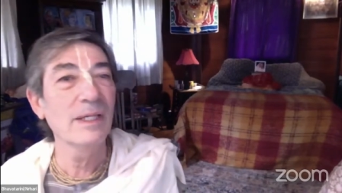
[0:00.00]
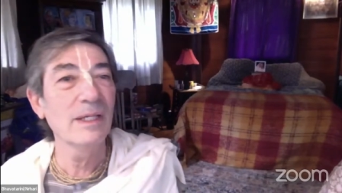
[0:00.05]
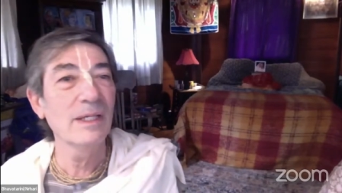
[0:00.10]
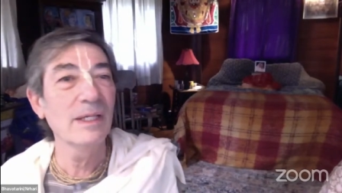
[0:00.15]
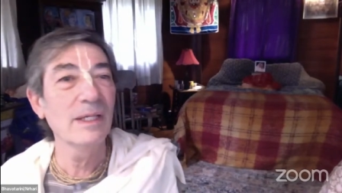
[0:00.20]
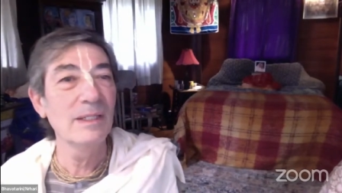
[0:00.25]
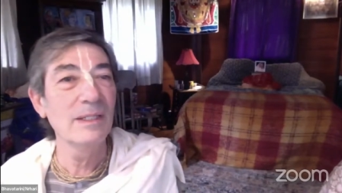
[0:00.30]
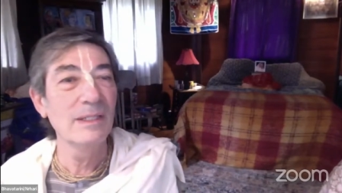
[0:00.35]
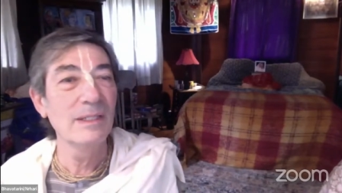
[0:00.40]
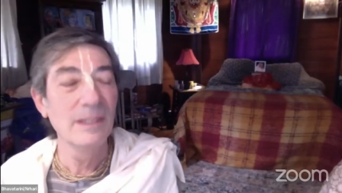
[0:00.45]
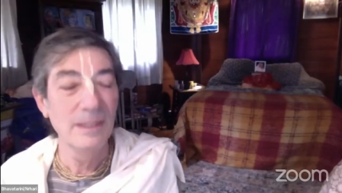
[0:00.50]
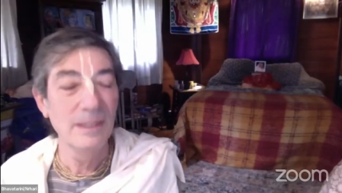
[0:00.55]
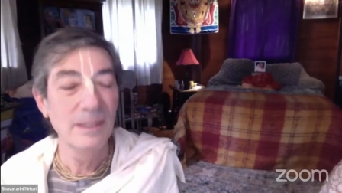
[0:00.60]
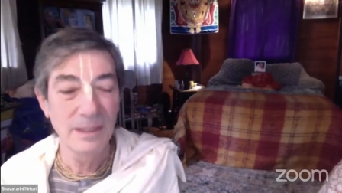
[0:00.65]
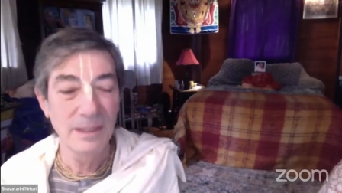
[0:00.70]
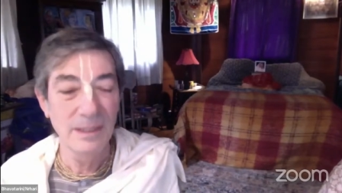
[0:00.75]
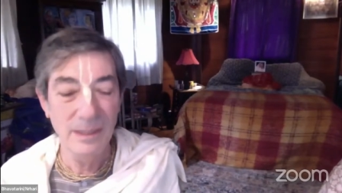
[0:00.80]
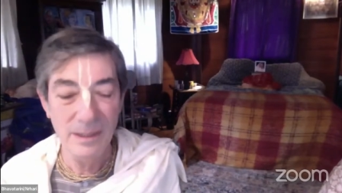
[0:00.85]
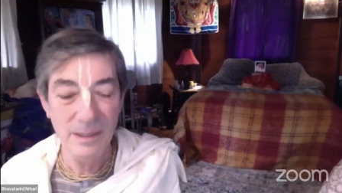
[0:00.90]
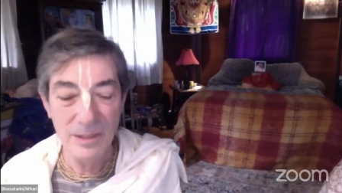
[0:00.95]
And,
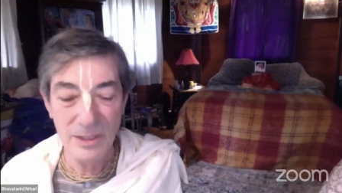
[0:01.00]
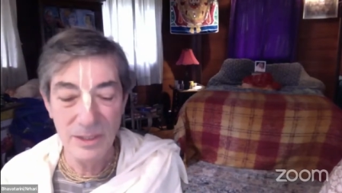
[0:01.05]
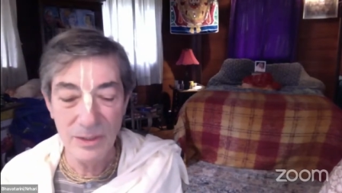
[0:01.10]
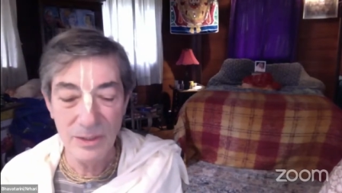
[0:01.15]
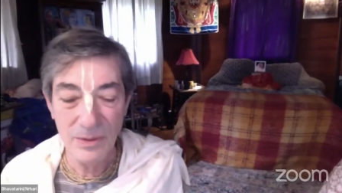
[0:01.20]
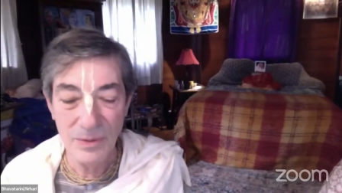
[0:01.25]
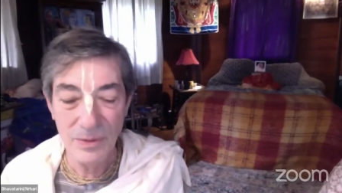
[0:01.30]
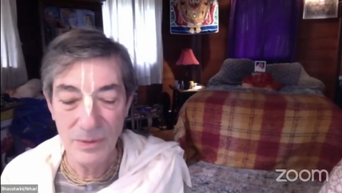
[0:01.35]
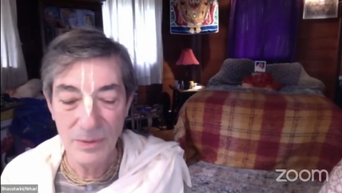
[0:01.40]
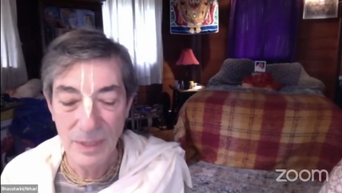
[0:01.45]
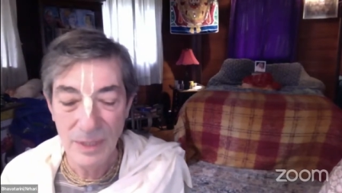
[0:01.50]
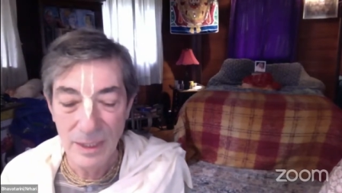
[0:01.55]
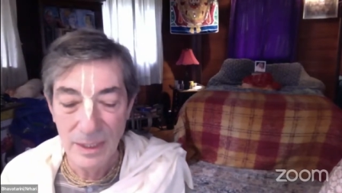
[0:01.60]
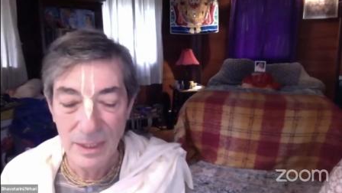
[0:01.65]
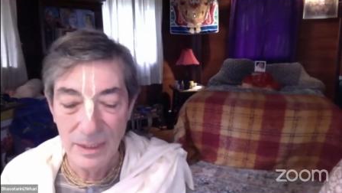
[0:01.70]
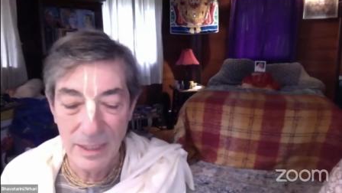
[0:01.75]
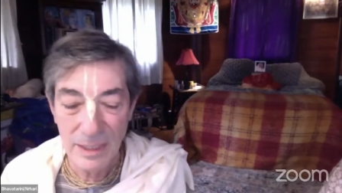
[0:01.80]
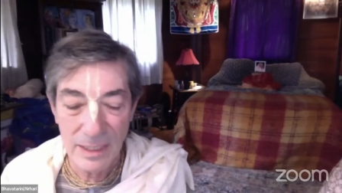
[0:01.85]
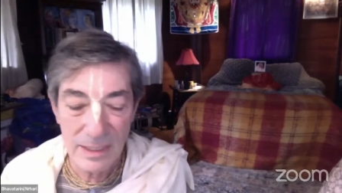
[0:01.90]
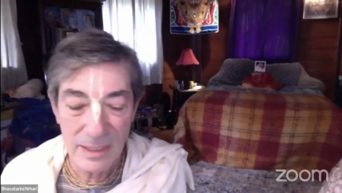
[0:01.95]
and so,
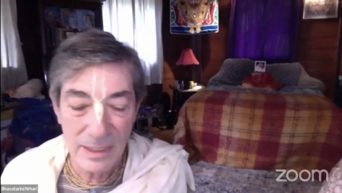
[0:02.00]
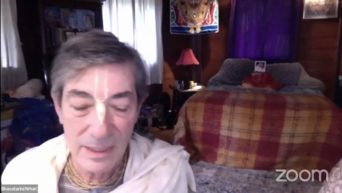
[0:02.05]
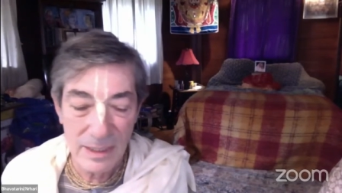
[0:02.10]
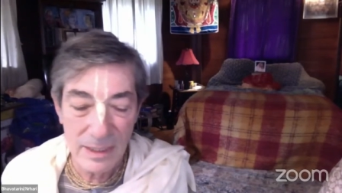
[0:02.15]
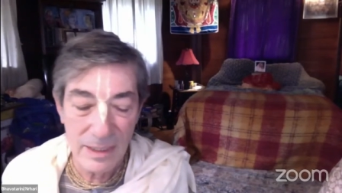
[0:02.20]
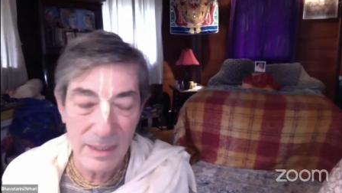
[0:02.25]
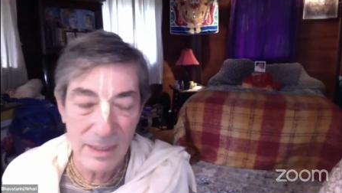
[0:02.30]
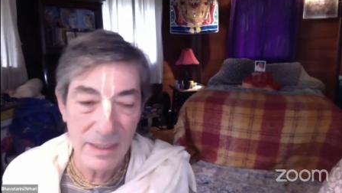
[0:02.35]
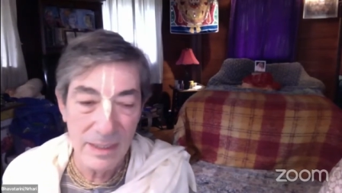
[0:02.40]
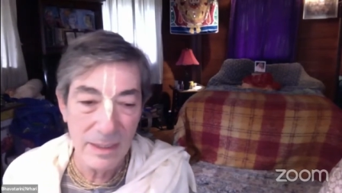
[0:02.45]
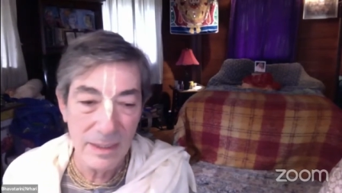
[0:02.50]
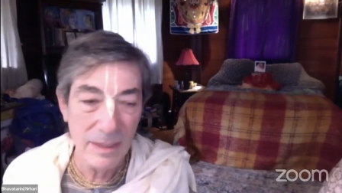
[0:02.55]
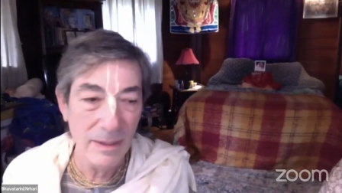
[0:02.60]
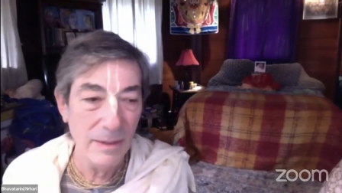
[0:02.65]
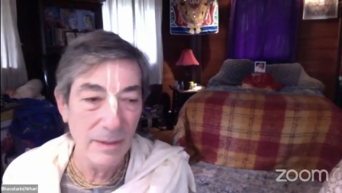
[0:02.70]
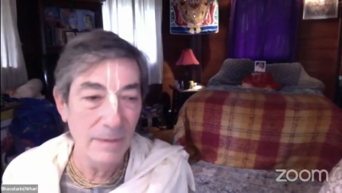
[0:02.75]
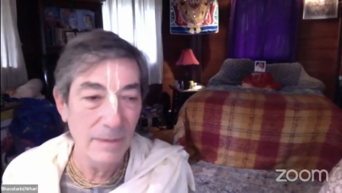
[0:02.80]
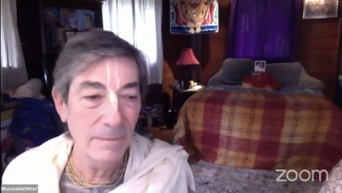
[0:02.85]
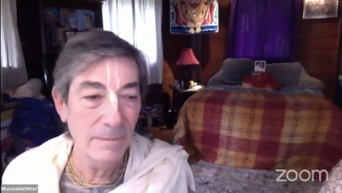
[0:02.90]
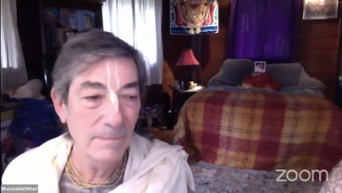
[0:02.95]
yes, in this
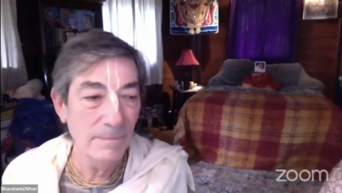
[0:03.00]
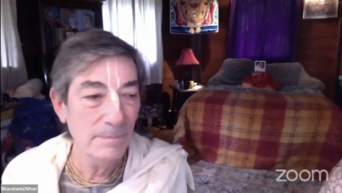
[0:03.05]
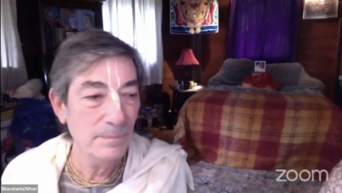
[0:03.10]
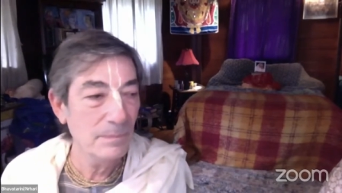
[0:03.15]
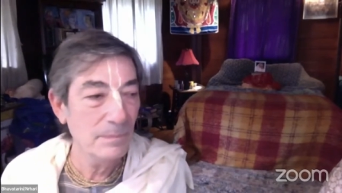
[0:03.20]
um,